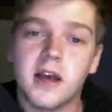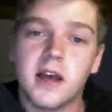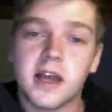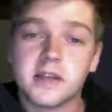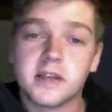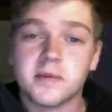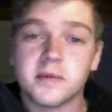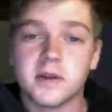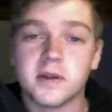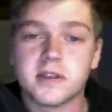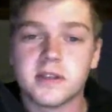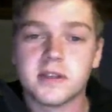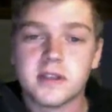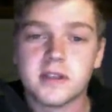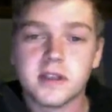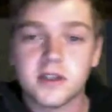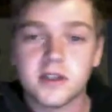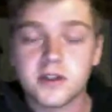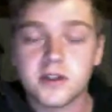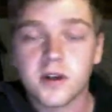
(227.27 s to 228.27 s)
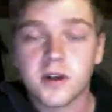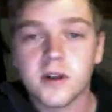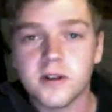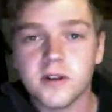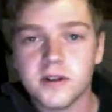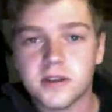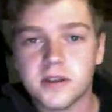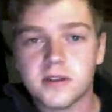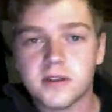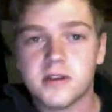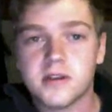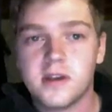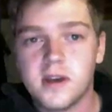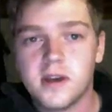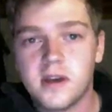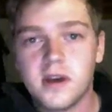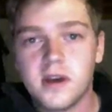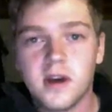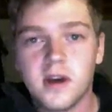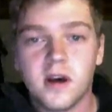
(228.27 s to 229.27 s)
Xbox controllers
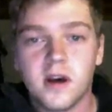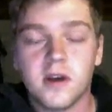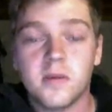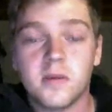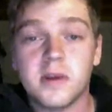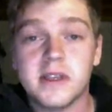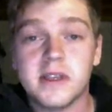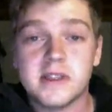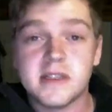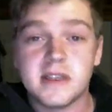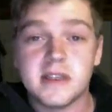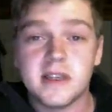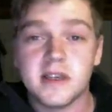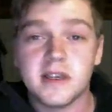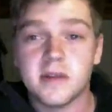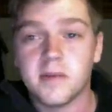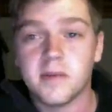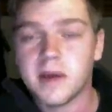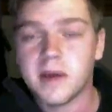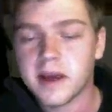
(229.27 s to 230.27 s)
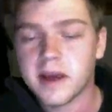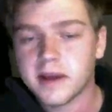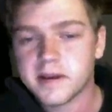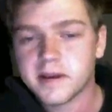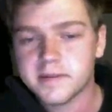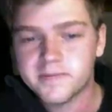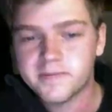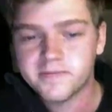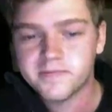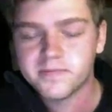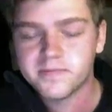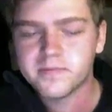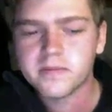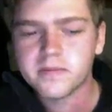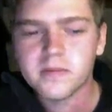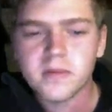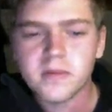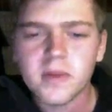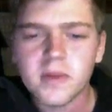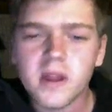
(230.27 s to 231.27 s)
on P C and Mac.
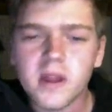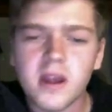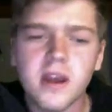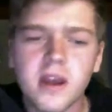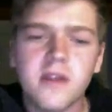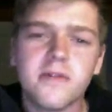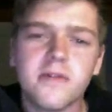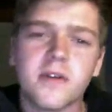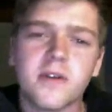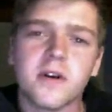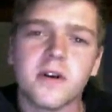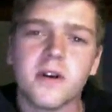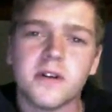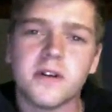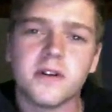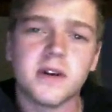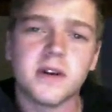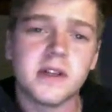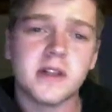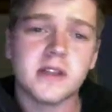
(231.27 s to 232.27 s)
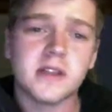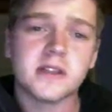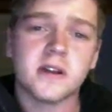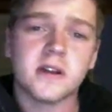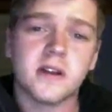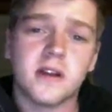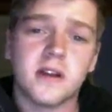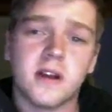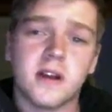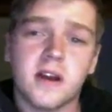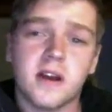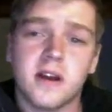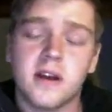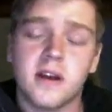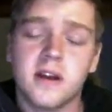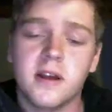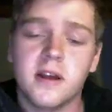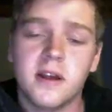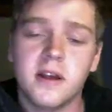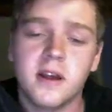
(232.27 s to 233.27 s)
If you're doing this on
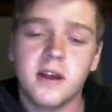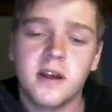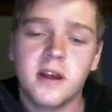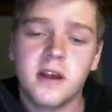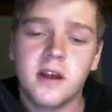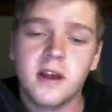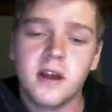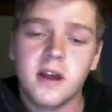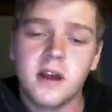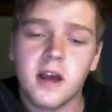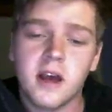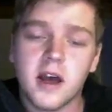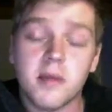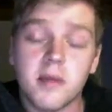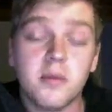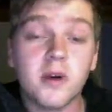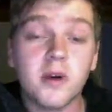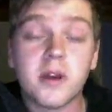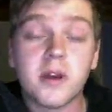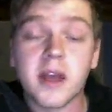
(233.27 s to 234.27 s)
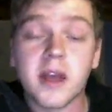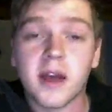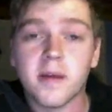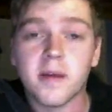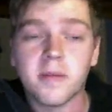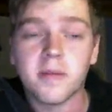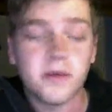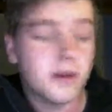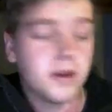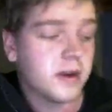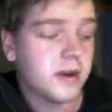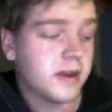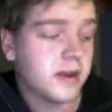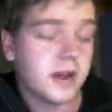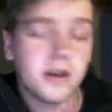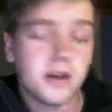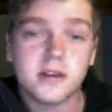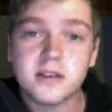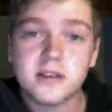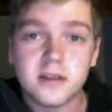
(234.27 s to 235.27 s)
uh, uh, boot camp, you know
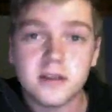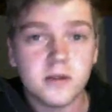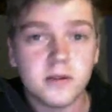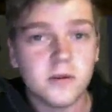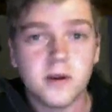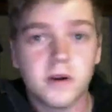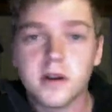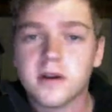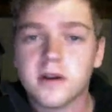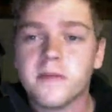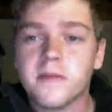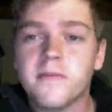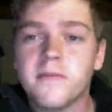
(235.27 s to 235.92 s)
that'll still work.